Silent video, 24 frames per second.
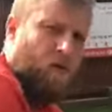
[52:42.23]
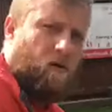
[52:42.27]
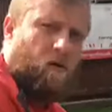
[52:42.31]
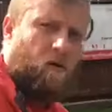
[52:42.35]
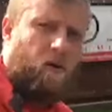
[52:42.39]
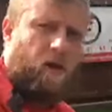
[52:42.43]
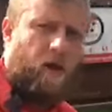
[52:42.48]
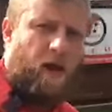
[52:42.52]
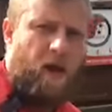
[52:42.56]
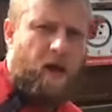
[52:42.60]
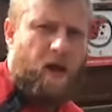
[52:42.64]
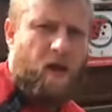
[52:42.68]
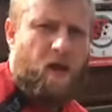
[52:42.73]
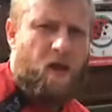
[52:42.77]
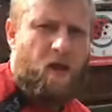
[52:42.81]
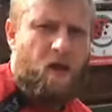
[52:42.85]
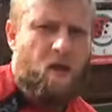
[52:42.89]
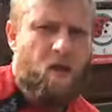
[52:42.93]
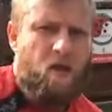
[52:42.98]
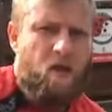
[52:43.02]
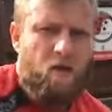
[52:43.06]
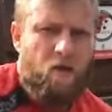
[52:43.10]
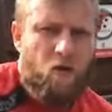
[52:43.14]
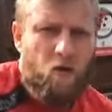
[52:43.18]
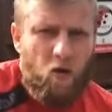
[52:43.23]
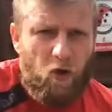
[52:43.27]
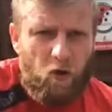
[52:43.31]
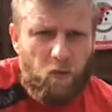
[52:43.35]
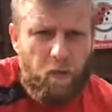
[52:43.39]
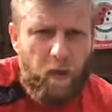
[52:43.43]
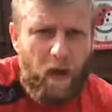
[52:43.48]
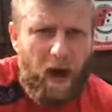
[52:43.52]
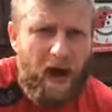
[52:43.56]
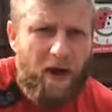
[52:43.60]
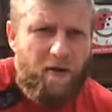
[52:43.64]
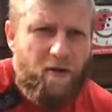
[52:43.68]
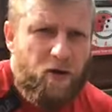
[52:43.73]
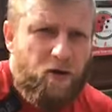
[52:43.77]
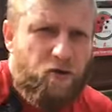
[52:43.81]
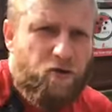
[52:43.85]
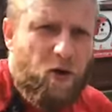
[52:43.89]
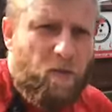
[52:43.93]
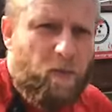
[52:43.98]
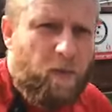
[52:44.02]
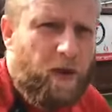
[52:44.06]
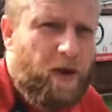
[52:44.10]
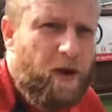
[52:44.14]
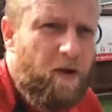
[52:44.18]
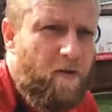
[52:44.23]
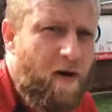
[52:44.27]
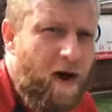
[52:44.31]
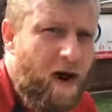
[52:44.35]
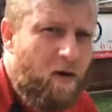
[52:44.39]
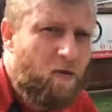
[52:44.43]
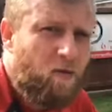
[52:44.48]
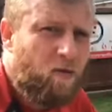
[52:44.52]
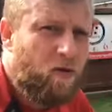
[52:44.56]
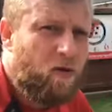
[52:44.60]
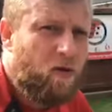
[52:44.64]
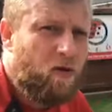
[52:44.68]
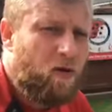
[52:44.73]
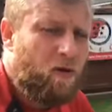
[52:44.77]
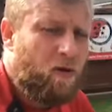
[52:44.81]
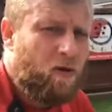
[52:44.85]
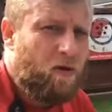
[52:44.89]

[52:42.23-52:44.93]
Okay. Good pirate dribbling around.